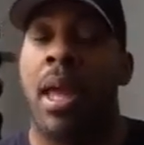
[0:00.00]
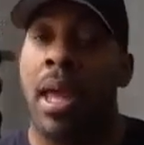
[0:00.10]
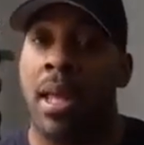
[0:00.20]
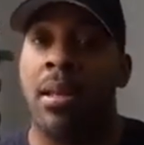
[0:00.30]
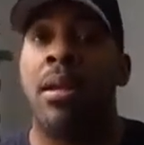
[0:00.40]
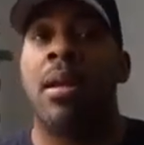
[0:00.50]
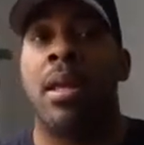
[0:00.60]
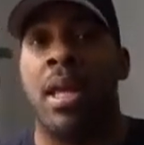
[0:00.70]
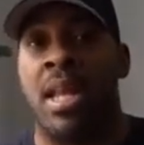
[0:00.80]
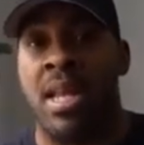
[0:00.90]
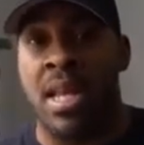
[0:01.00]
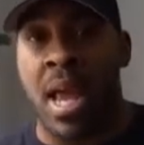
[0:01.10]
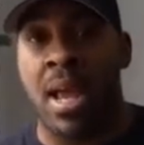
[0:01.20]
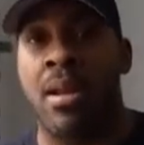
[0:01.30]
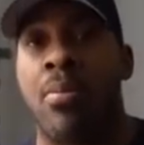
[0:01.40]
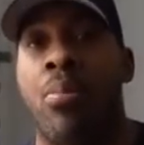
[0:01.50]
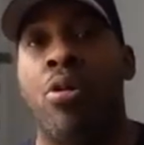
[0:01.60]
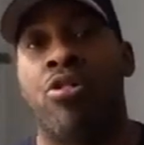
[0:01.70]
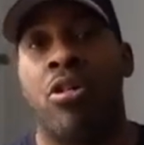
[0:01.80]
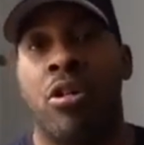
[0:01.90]
and in the end
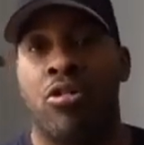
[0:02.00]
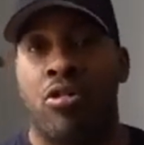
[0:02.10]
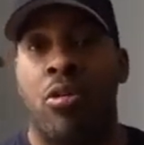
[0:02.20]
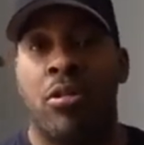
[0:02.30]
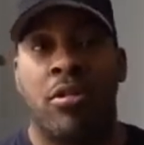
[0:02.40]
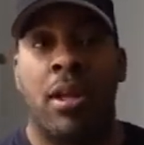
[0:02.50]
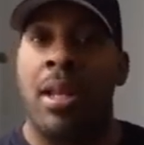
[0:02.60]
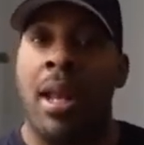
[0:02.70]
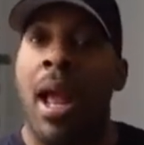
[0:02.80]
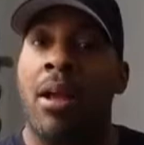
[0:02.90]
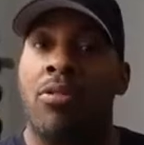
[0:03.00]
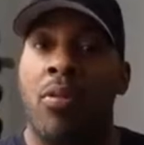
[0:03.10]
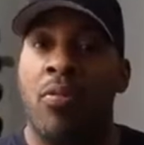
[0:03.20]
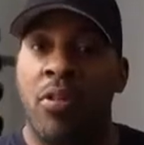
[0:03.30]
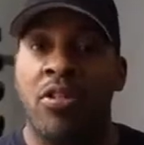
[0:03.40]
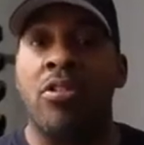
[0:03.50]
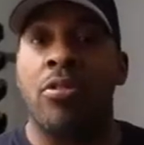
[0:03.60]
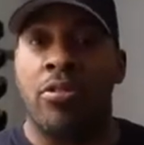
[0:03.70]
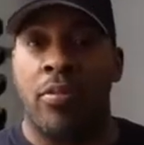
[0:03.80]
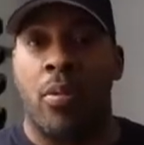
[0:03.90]
pushing us towards an actual
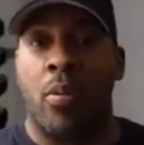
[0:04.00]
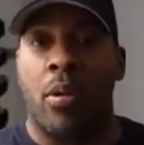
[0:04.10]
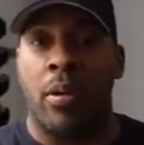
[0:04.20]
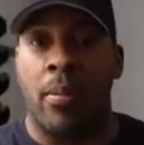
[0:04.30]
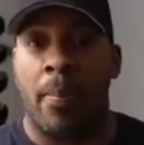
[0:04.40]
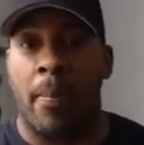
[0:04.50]
physical civil war.